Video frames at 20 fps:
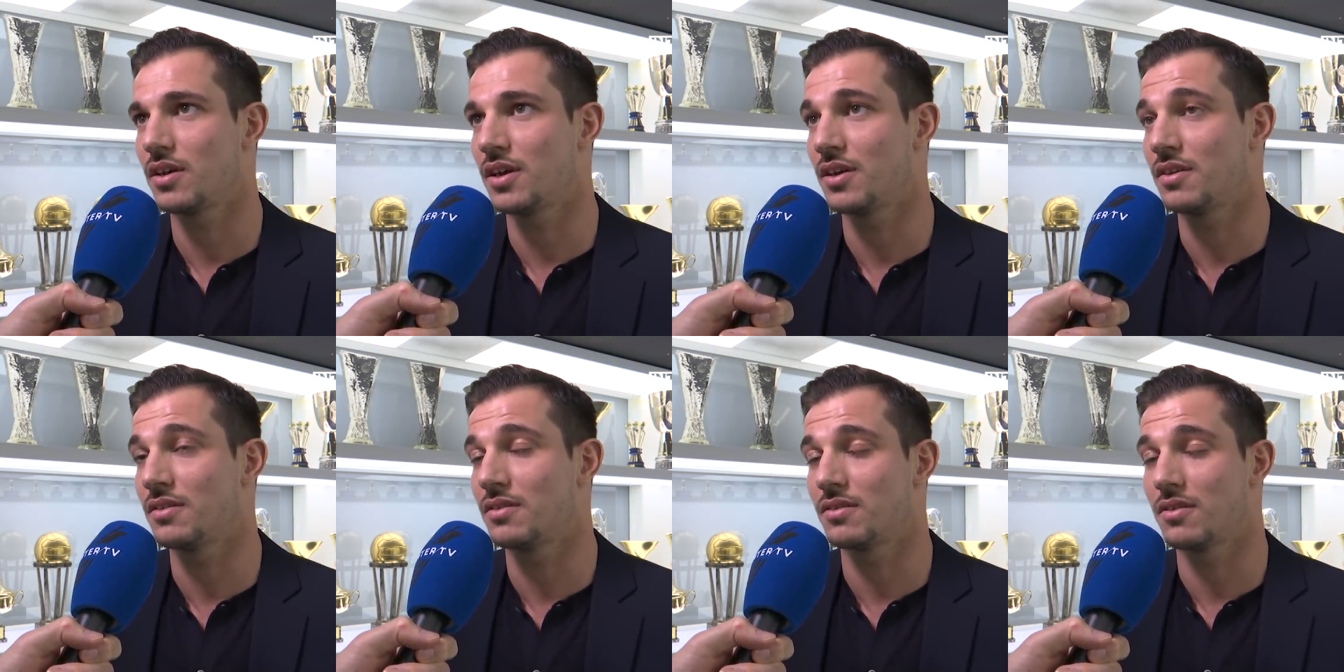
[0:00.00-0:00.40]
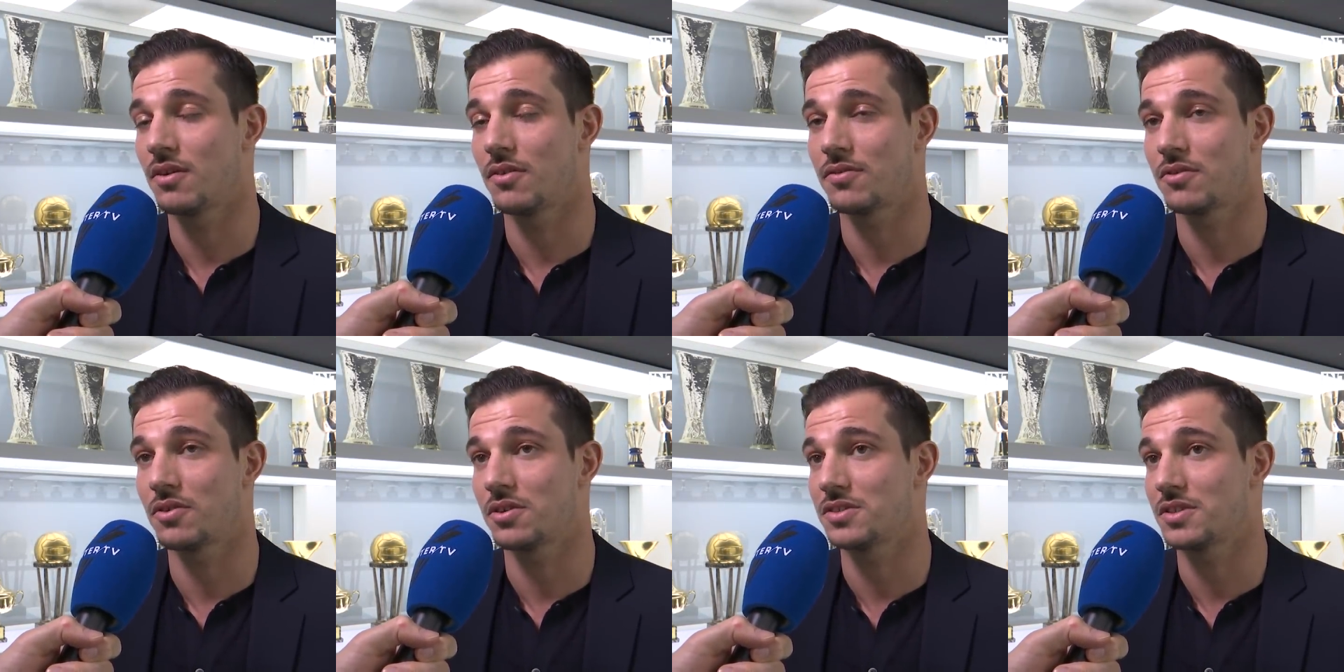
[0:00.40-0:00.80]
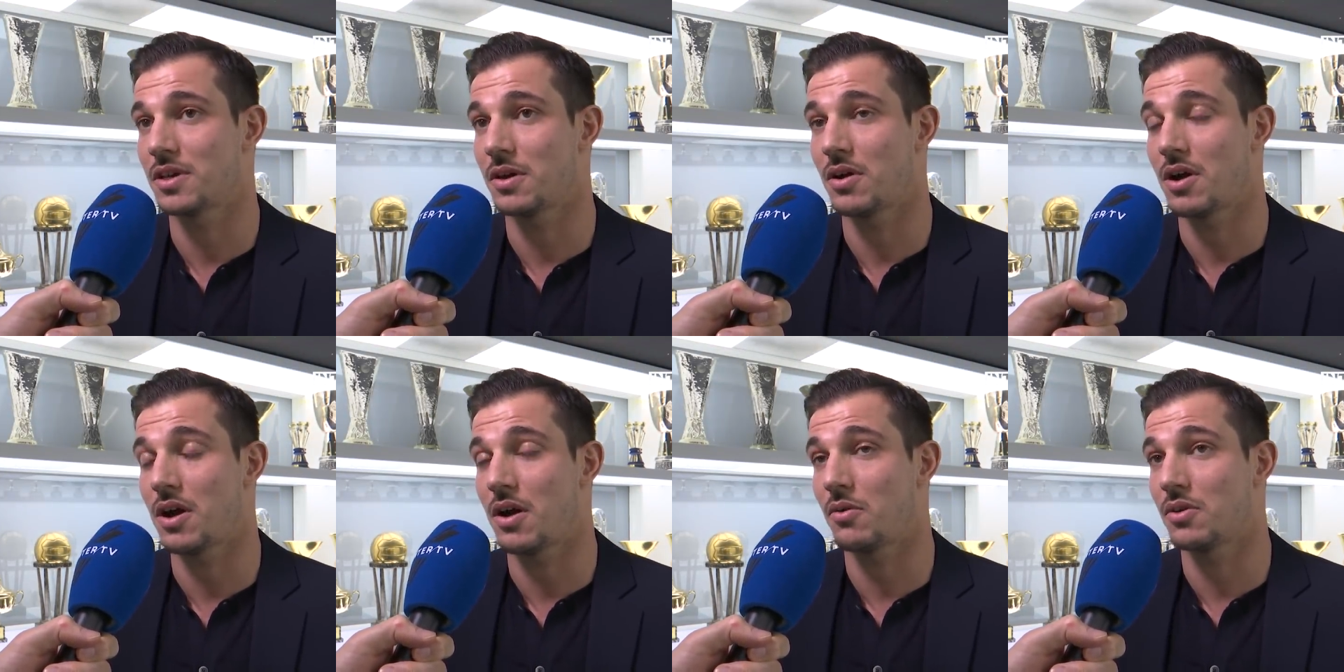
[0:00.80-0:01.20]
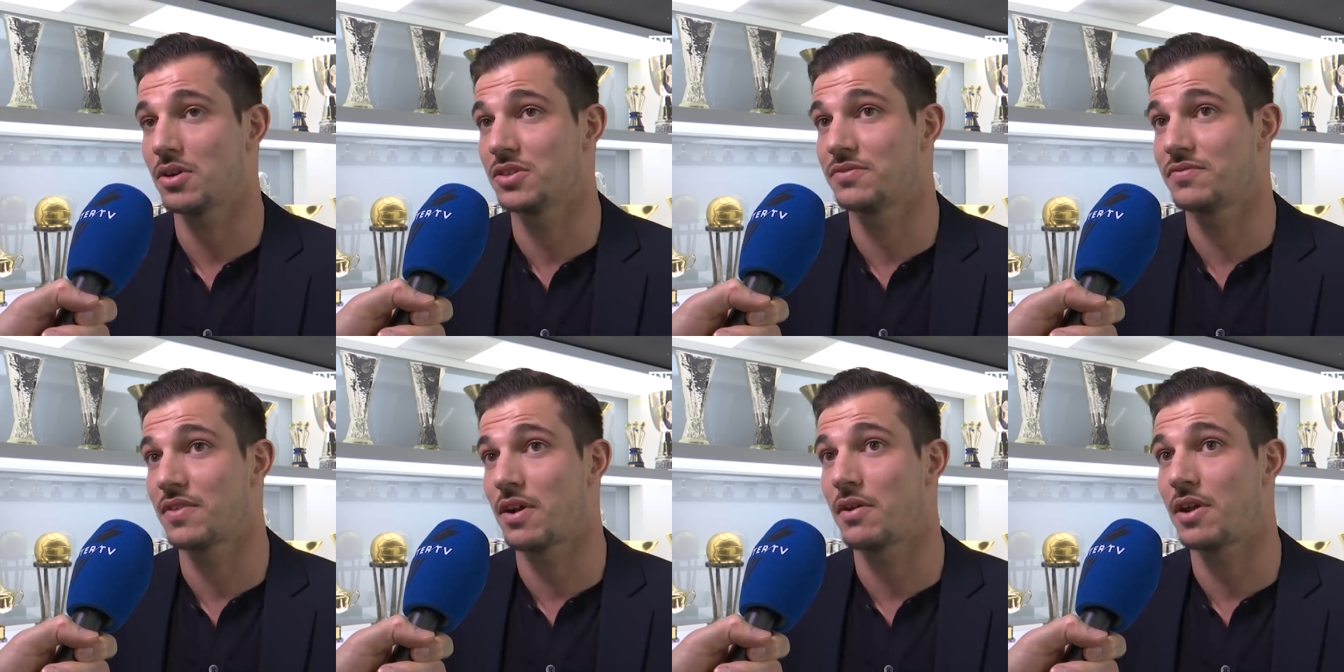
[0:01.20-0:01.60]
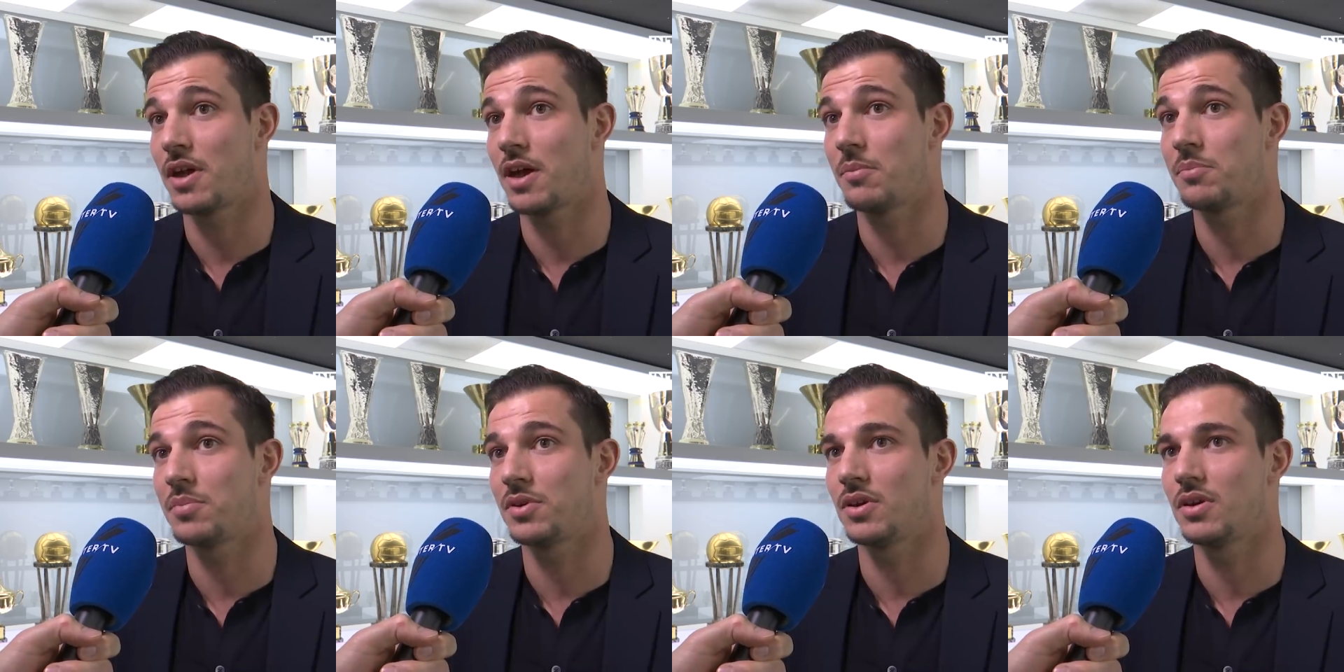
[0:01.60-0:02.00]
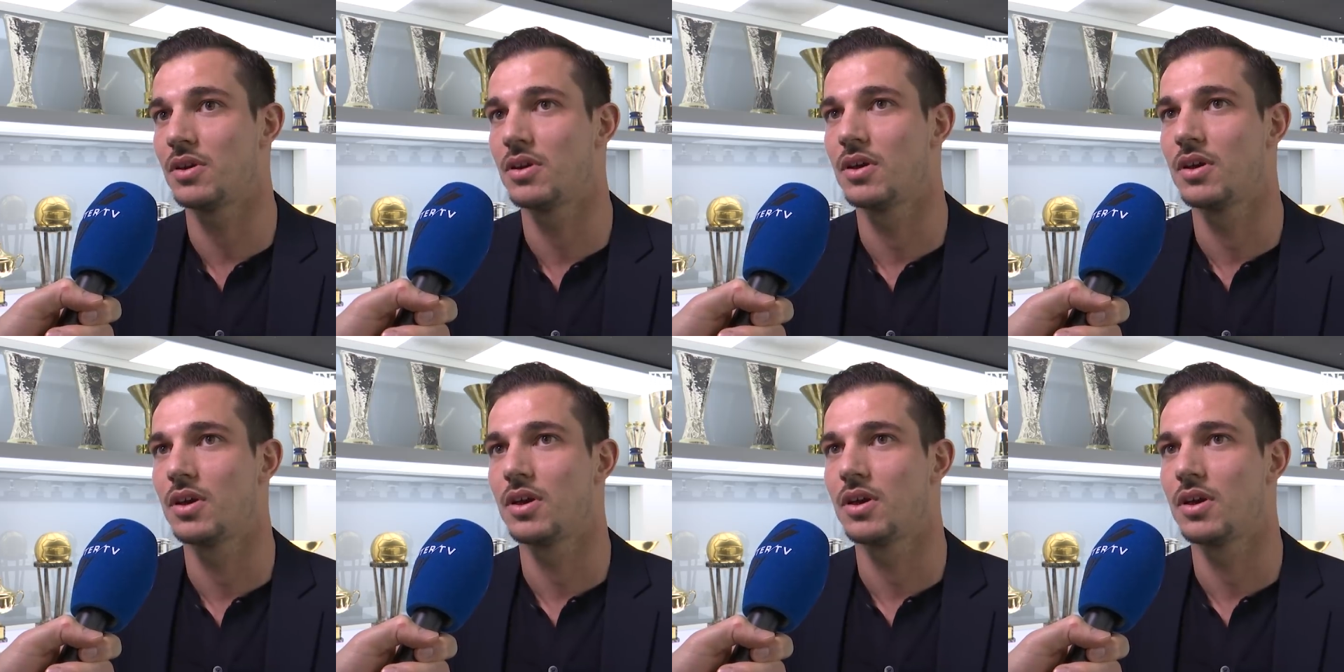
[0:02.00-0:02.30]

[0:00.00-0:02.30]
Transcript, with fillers: And of course, I, I, was very happy